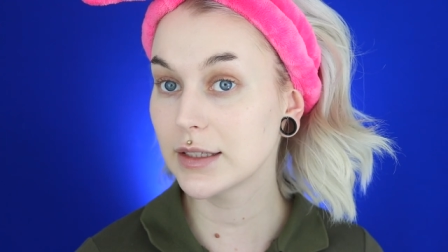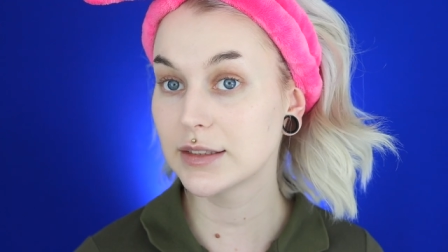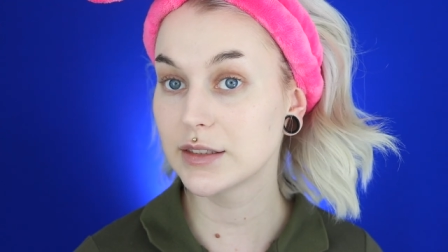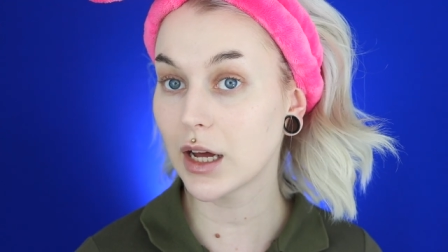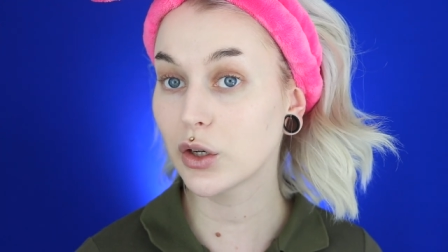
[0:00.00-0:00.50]

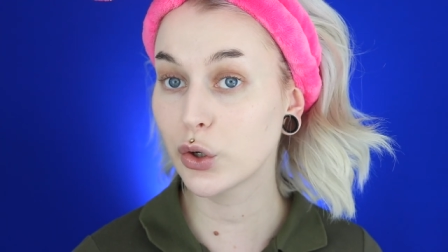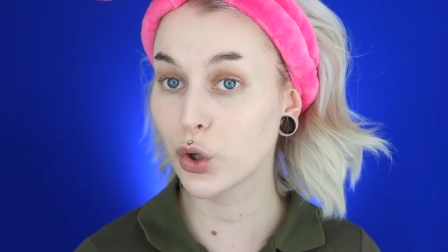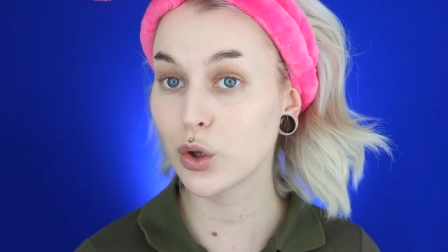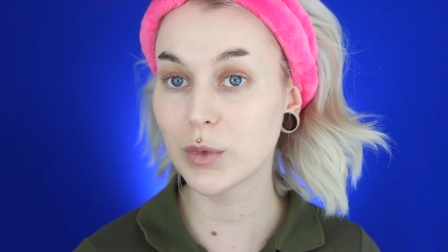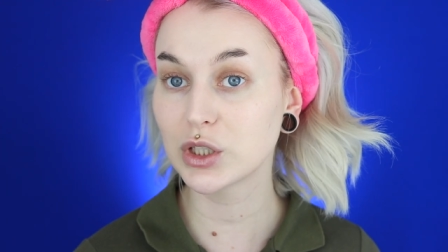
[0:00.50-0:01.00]
It's not
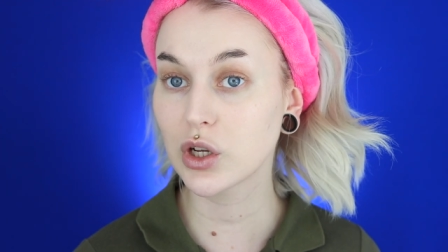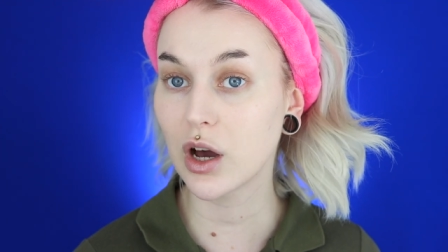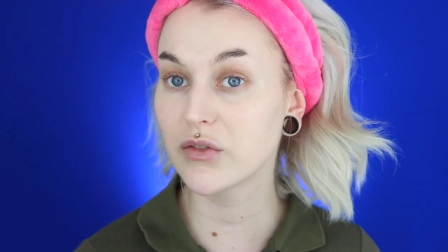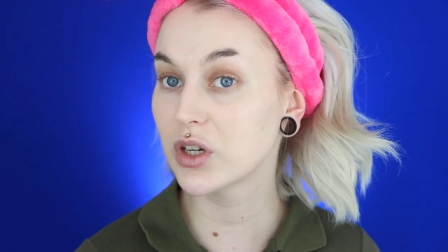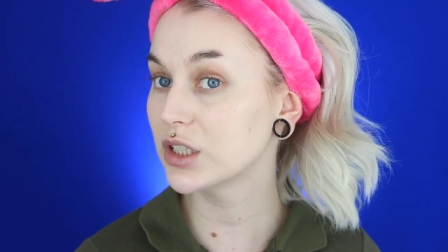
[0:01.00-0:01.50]
too much
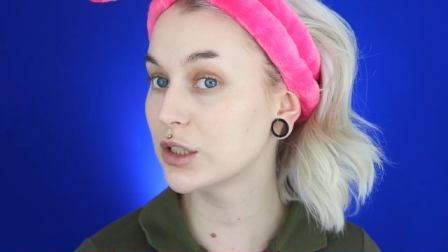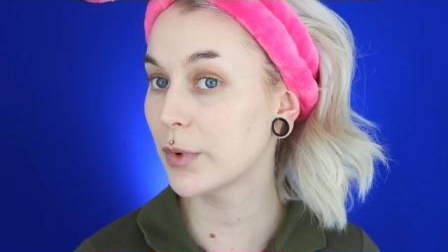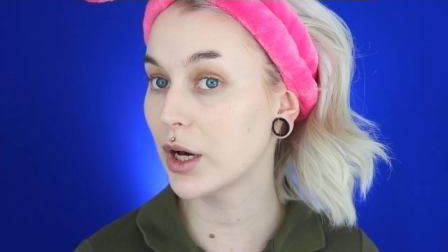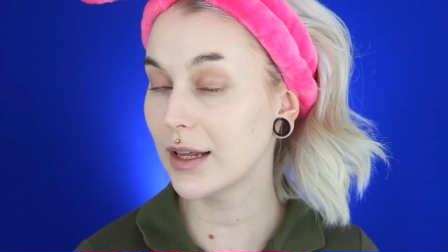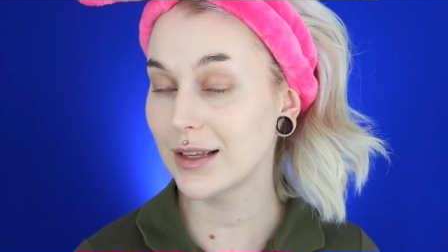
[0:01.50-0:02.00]
coverage,
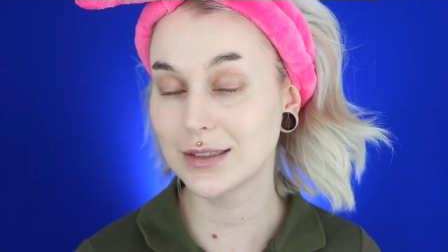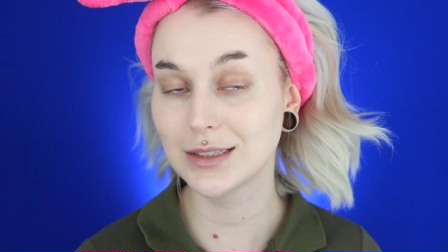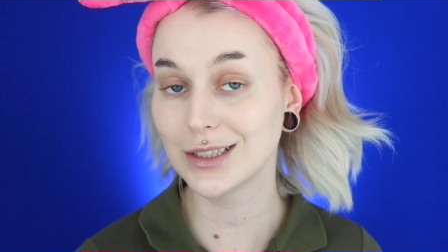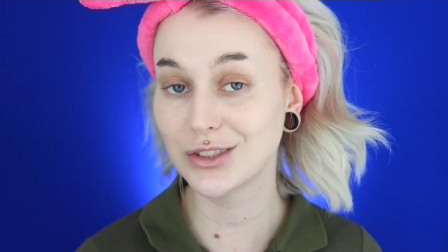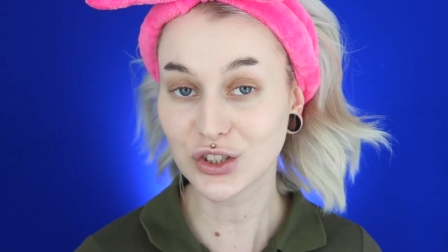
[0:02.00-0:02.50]
but
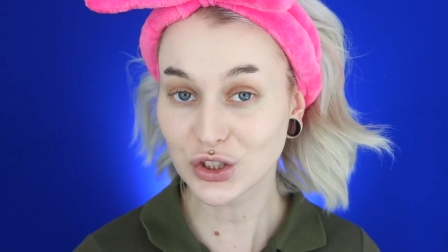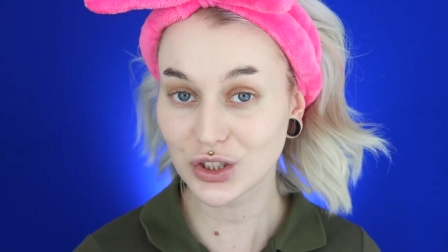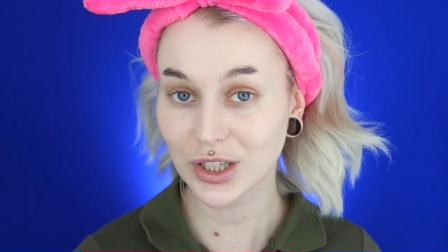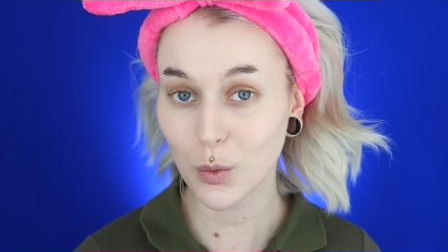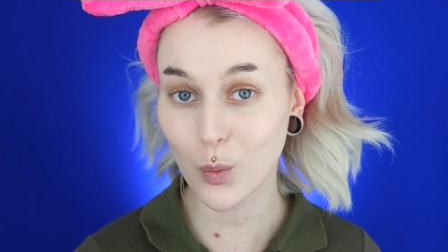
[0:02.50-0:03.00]
it's
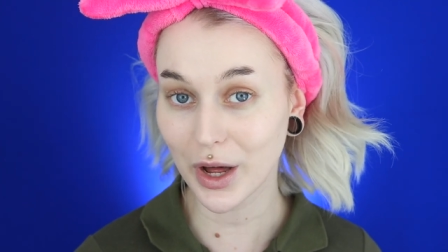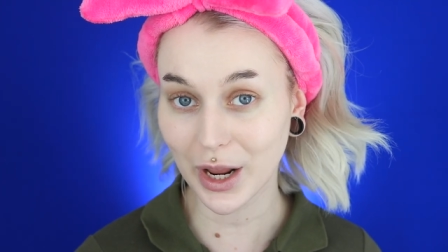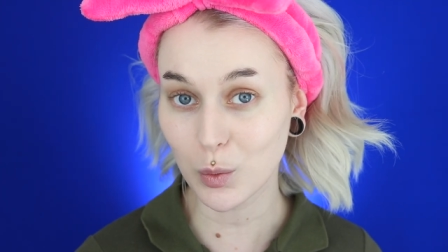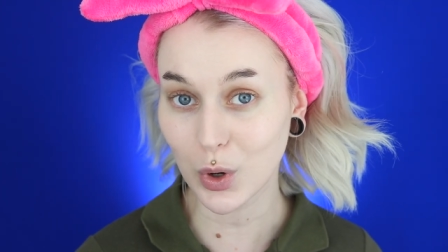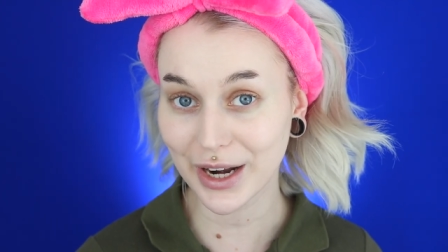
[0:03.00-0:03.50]
just what
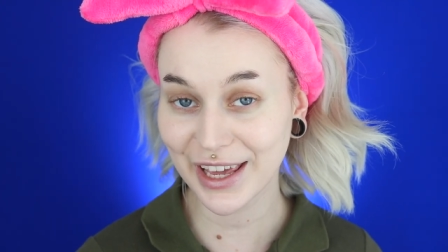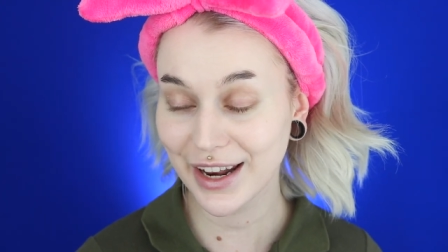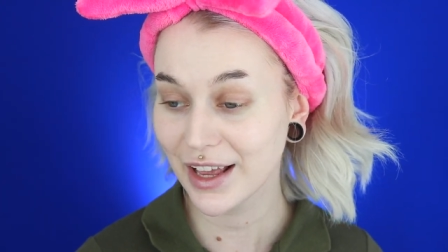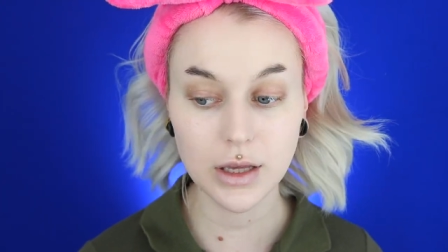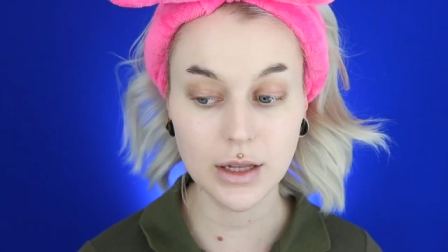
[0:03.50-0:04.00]
I
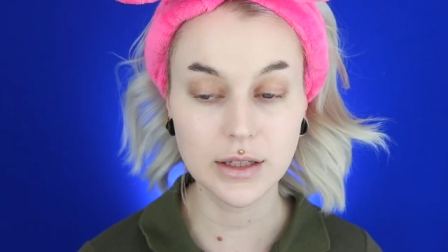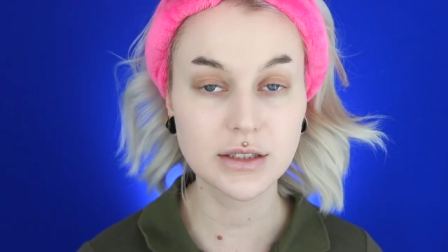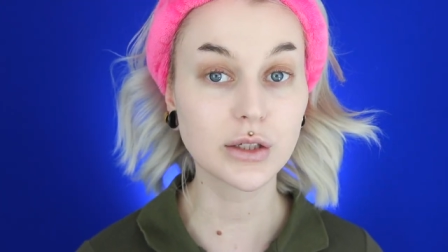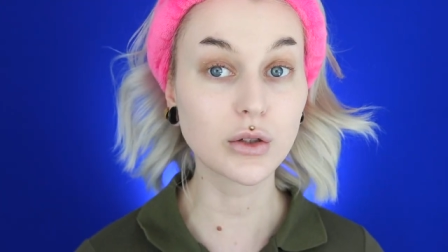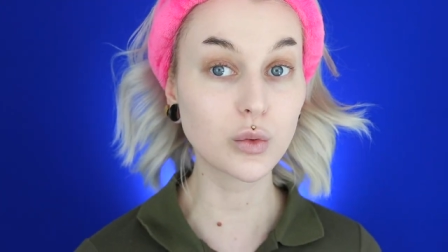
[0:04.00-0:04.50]
wanted, and
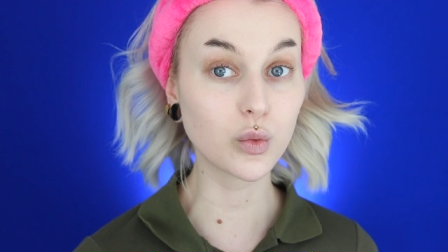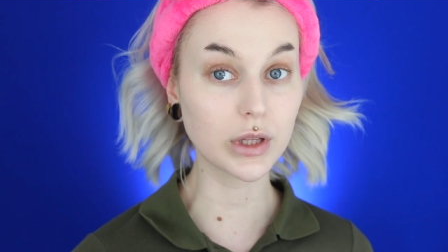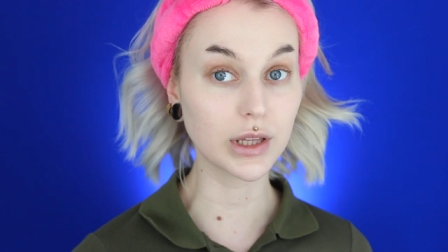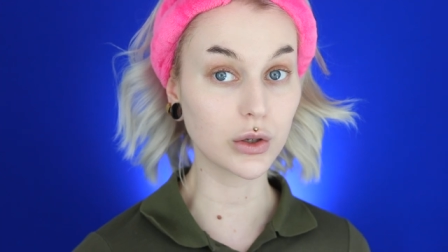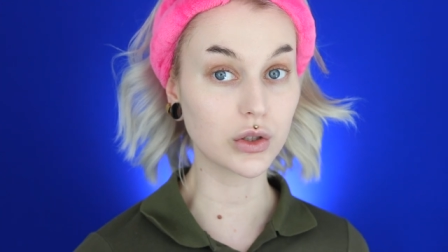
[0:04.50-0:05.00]
it's a
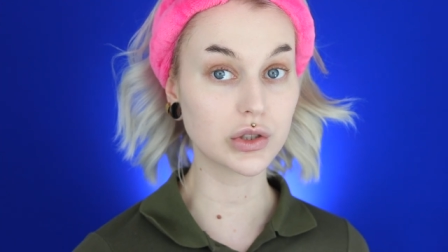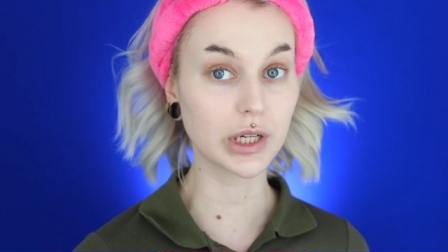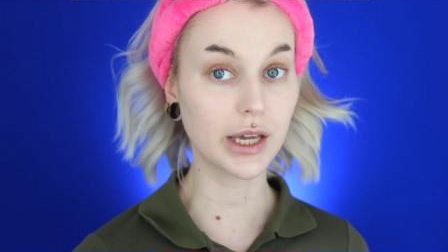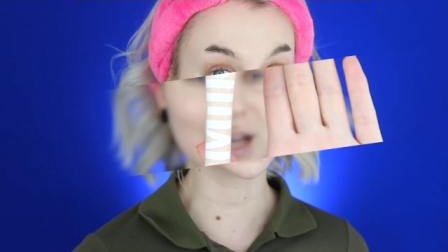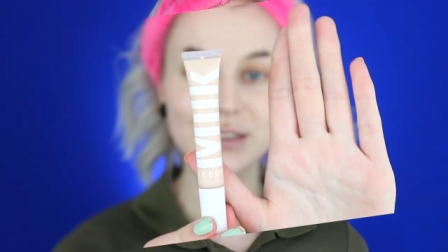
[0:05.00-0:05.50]
really good shade.